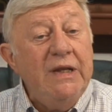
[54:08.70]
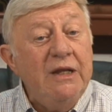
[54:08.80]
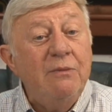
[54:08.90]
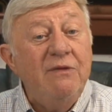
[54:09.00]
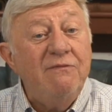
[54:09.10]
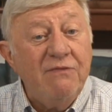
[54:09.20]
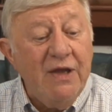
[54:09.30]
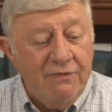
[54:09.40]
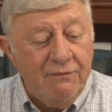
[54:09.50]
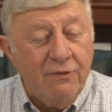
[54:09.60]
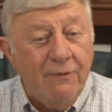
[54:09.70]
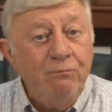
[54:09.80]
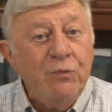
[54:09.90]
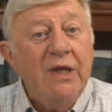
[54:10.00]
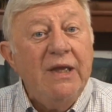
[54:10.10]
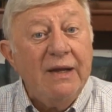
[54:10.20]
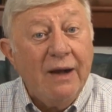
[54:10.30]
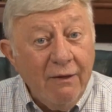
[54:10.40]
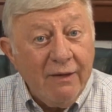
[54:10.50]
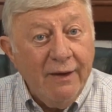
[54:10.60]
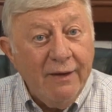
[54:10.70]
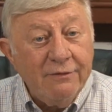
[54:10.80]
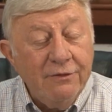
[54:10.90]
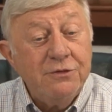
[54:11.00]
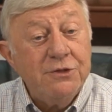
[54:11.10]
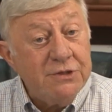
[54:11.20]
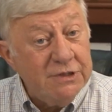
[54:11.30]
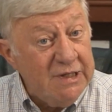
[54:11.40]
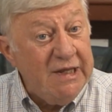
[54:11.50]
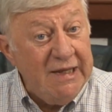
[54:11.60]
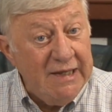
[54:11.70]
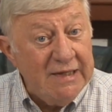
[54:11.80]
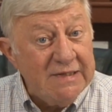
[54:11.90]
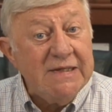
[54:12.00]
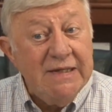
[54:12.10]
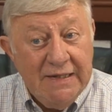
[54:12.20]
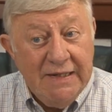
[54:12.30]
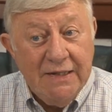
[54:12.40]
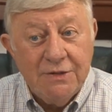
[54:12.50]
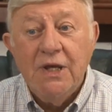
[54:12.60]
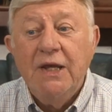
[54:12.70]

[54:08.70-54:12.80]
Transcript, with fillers: need to be faithful in our character just as He is in His.